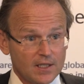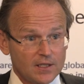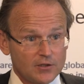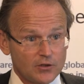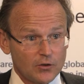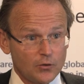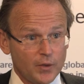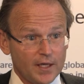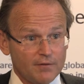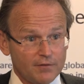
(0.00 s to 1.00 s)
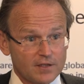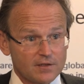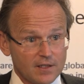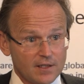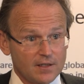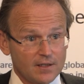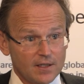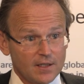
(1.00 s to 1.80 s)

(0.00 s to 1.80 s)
So we invest in